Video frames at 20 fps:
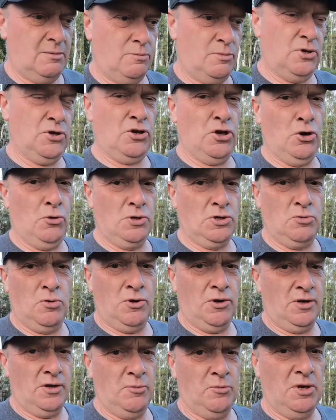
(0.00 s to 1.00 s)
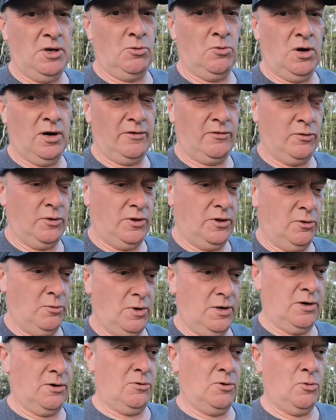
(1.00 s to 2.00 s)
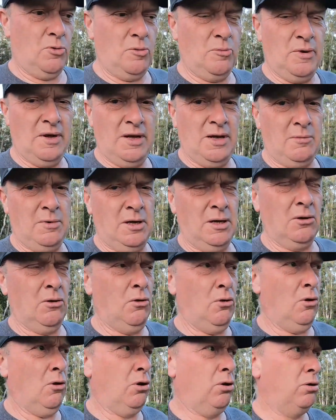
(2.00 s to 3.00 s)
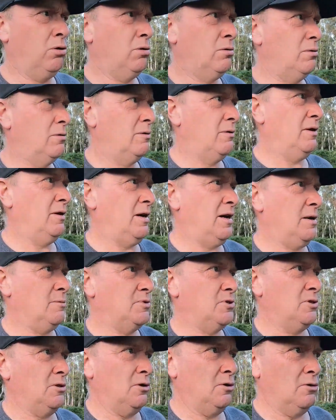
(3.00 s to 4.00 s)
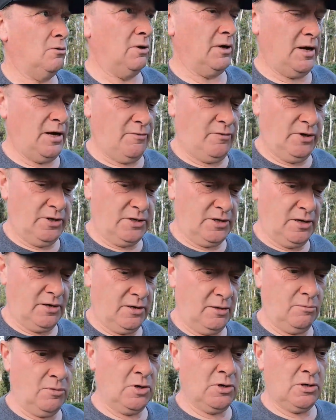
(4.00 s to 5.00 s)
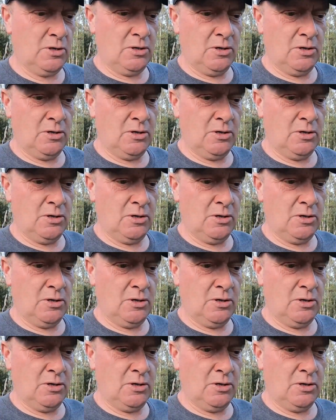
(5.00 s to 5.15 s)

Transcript: But you always wanted a midwife with you when you were a baby. Oh, absolutely, every time.